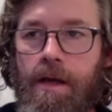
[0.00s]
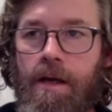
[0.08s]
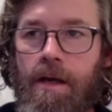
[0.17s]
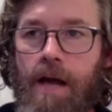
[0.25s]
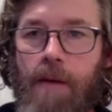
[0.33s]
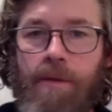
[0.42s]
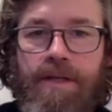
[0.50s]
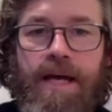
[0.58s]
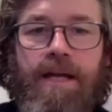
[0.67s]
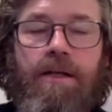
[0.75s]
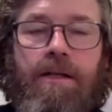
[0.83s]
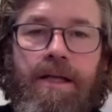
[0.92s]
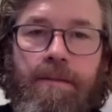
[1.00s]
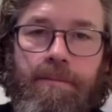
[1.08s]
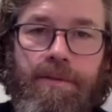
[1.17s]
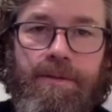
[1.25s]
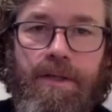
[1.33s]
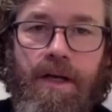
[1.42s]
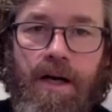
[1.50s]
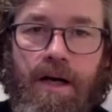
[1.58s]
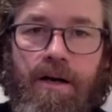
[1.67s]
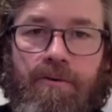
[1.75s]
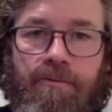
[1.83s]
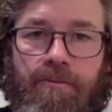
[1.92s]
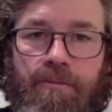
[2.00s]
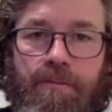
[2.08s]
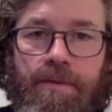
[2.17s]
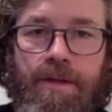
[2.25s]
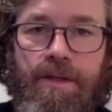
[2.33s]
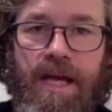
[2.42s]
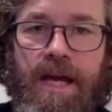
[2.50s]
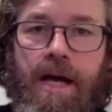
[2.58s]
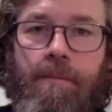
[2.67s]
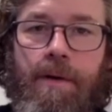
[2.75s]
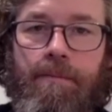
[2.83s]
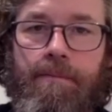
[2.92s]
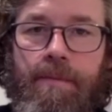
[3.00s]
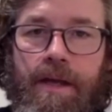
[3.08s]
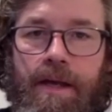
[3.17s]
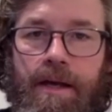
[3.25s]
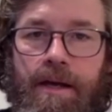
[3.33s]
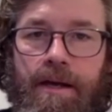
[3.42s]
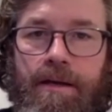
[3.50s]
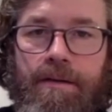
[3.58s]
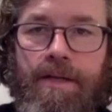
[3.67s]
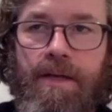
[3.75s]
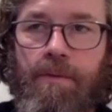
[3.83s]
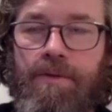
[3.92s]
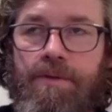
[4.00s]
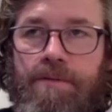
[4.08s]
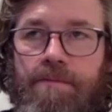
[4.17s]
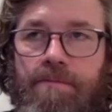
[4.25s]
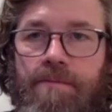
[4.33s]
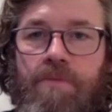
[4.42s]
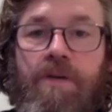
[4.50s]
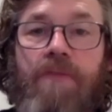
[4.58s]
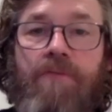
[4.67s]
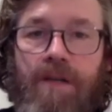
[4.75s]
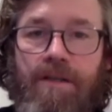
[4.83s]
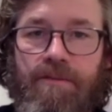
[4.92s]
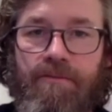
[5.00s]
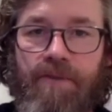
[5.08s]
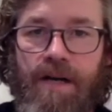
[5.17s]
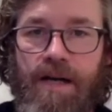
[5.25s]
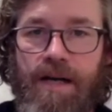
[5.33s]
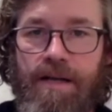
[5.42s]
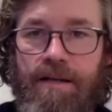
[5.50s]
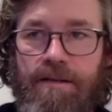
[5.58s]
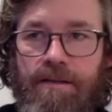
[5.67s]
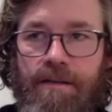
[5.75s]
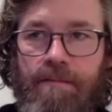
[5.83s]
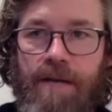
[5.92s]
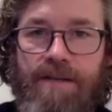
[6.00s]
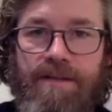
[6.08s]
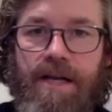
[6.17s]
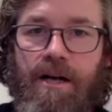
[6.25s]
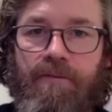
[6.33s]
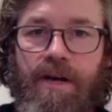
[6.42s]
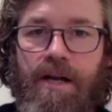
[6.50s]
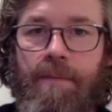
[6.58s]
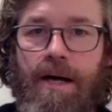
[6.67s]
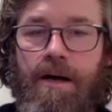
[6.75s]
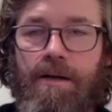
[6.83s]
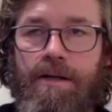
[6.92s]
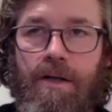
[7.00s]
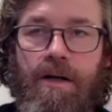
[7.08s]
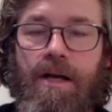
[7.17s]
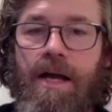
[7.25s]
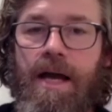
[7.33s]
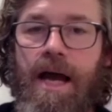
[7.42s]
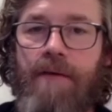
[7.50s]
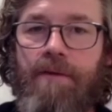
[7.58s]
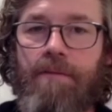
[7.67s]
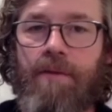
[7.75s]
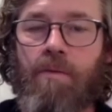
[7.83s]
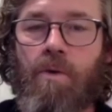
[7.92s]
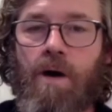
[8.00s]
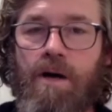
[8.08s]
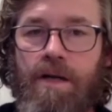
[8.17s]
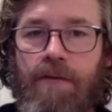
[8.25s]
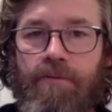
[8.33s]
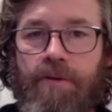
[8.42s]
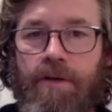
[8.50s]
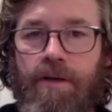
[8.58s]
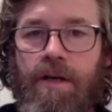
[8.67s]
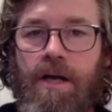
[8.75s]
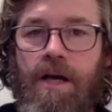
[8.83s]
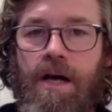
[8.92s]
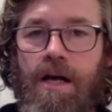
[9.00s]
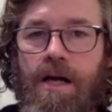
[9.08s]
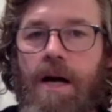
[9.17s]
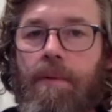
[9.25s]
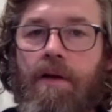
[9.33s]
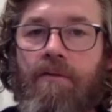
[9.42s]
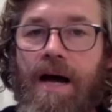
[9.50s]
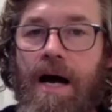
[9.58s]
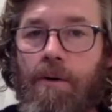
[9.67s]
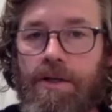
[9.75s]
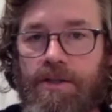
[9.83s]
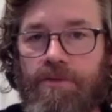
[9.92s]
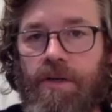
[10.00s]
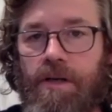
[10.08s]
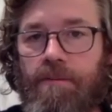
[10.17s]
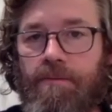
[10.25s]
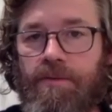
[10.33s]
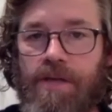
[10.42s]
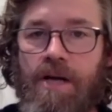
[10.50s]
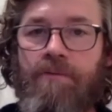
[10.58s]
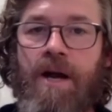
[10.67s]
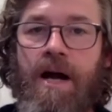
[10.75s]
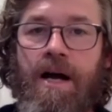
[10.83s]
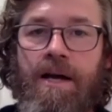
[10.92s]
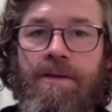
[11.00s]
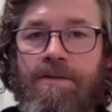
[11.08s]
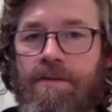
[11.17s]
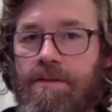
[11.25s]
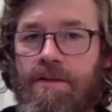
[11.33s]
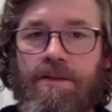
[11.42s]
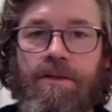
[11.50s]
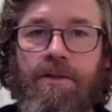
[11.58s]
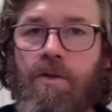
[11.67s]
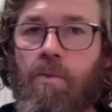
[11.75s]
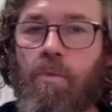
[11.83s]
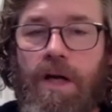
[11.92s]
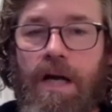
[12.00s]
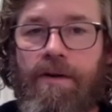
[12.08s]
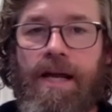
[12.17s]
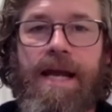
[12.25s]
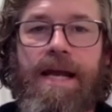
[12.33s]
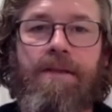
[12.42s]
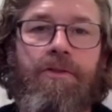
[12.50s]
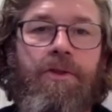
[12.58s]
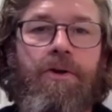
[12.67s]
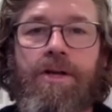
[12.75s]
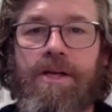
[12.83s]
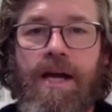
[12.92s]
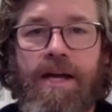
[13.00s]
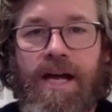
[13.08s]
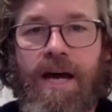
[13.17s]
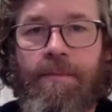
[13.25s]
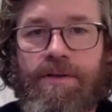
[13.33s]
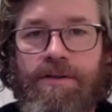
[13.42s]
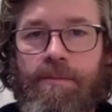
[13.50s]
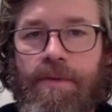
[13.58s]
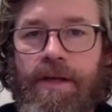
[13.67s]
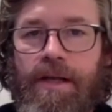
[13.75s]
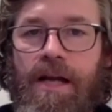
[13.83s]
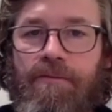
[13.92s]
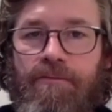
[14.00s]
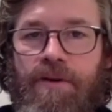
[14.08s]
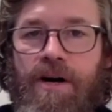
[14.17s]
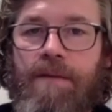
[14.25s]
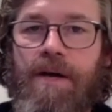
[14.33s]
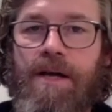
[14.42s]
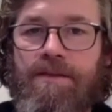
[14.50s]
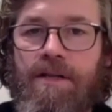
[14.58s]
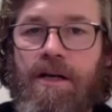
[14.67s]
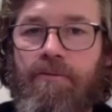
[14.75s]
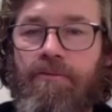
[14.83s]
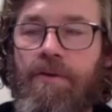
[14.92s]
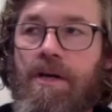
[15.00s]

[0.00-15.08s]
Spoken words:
I would get a glimpse of the dam. And it was terrific to find myself at about, having been walking for a couple of hours from sunrise till whatever 8:30 a.m. or something, and I'd find myself